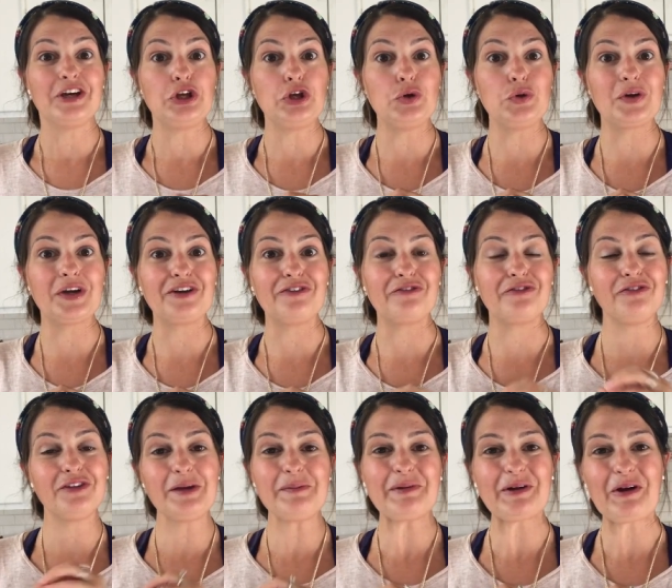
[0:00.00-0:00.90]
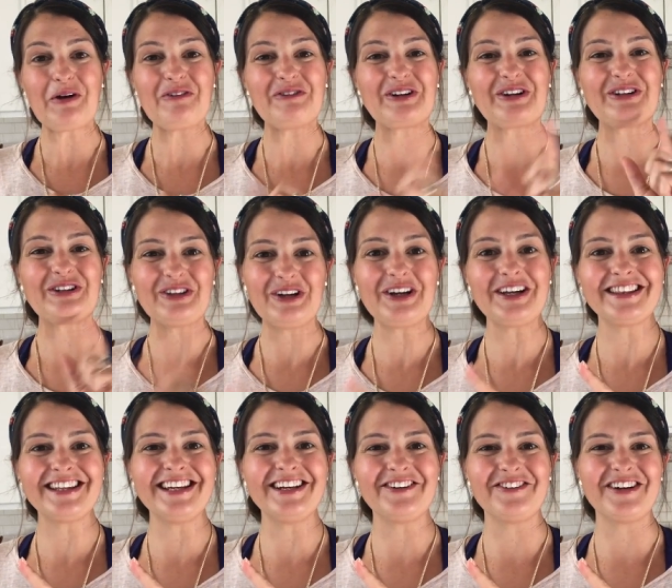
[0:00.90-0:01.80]
you can flip it over, look at
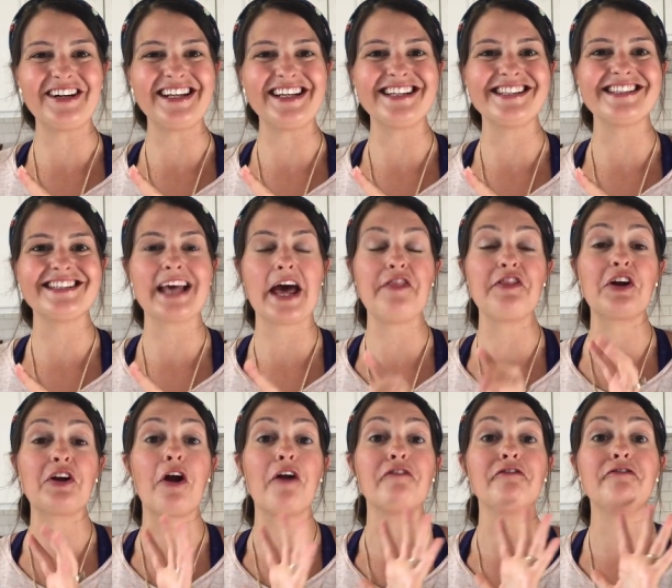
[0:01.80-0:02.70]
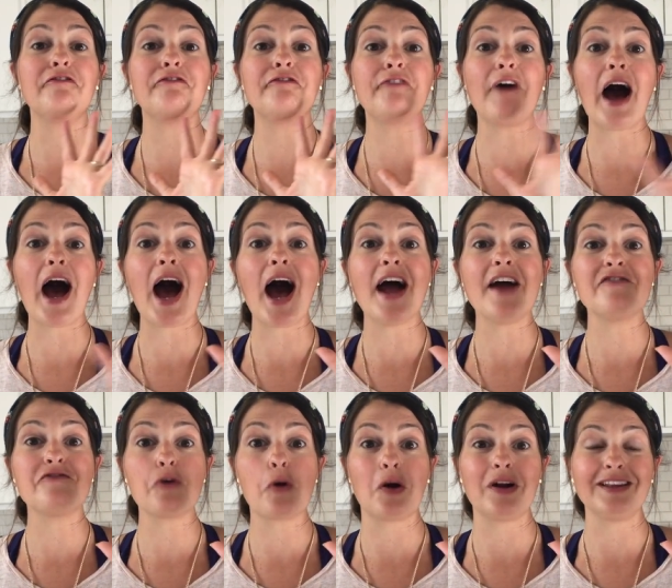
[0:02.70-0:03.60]
the ingredients, and there are
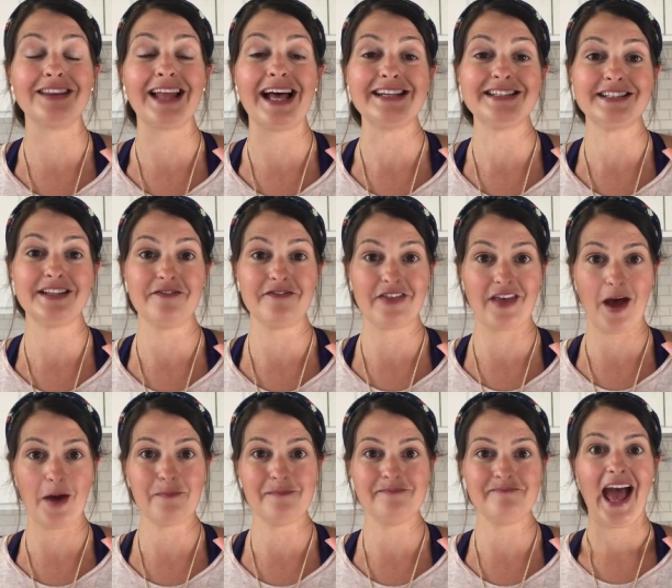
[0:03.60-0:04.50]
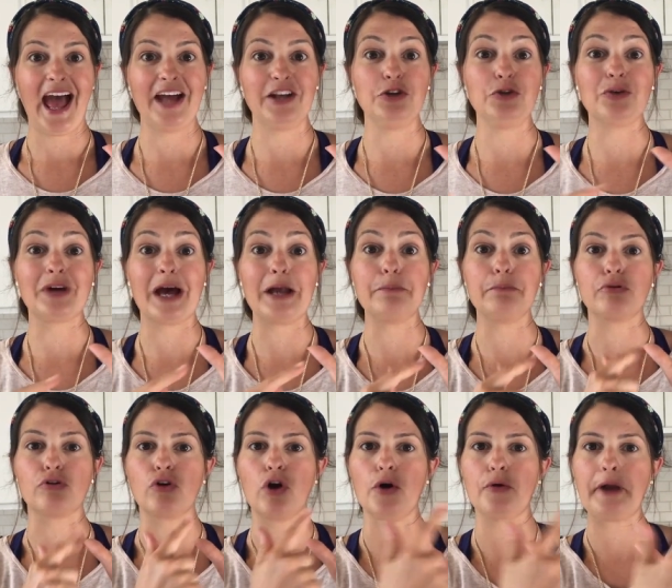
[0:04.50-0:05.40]
5 or less of them, and you can
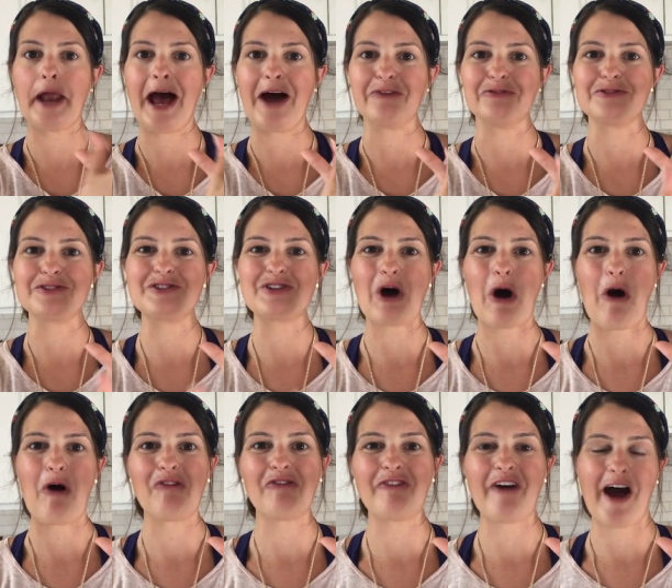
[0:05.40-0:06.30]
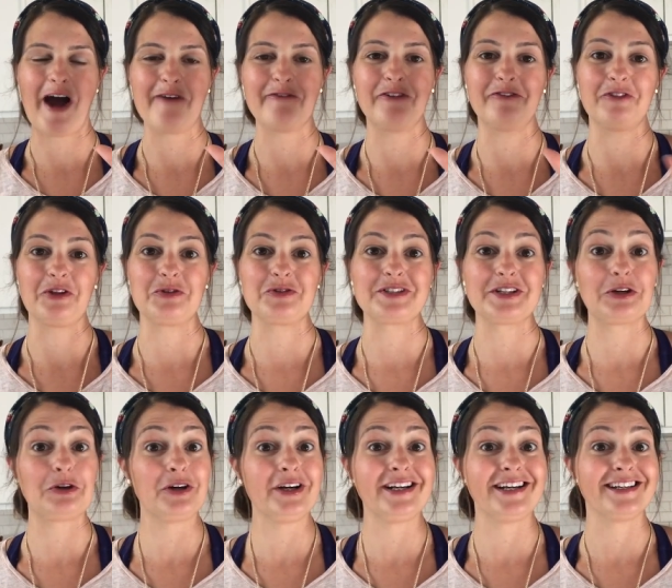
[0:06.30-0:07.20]
pronounce all 5 of those
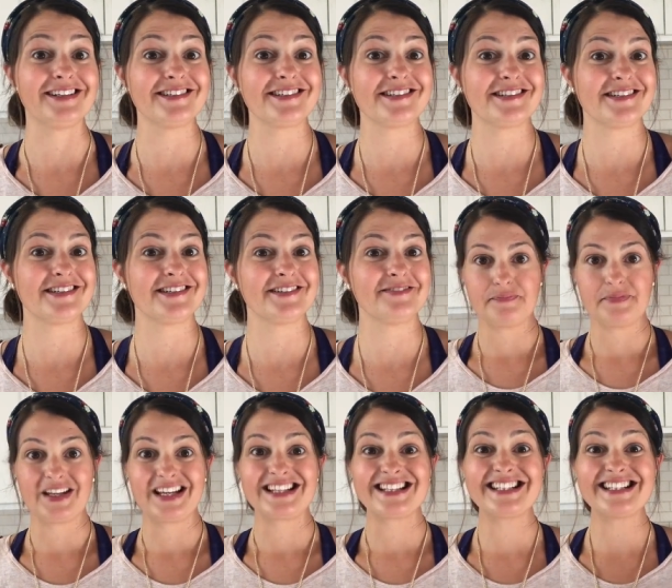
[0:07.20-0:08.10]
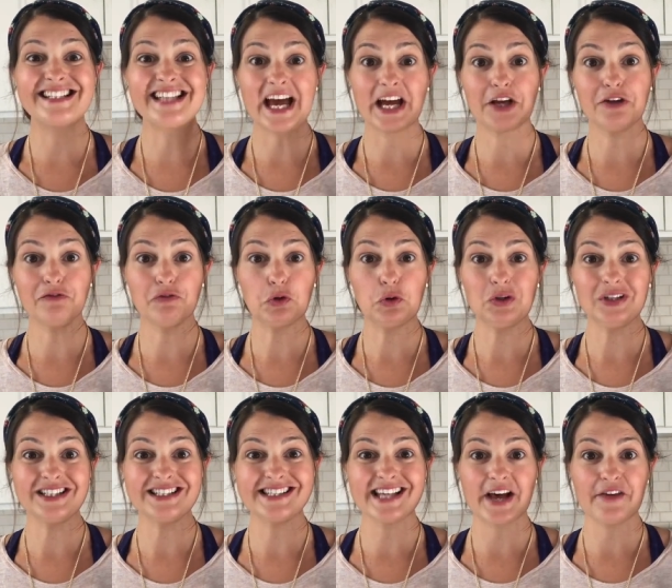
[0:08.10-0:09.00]
ingredients. Second rule
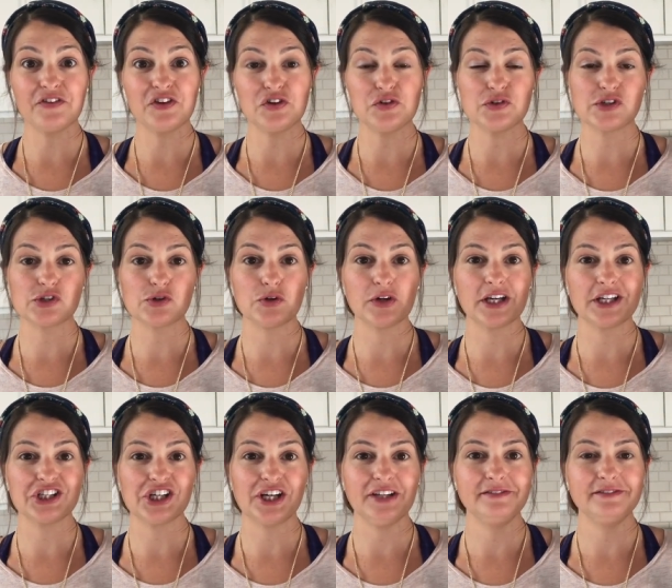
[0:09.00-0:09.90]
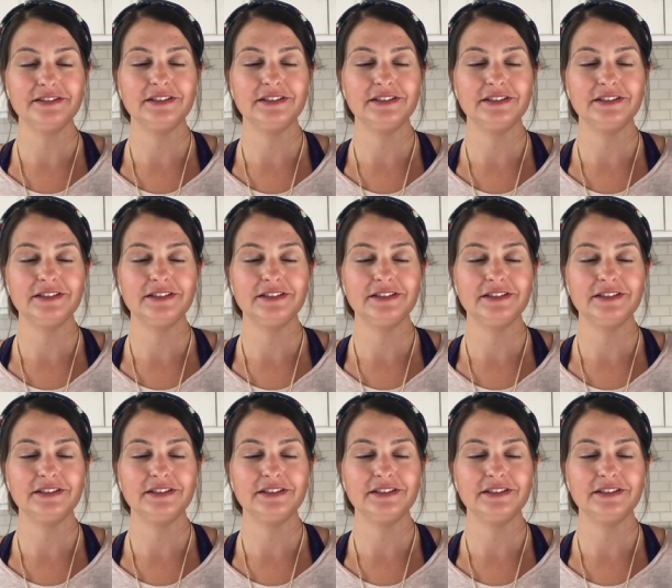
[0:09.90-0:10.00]
inside the New School Kitchen: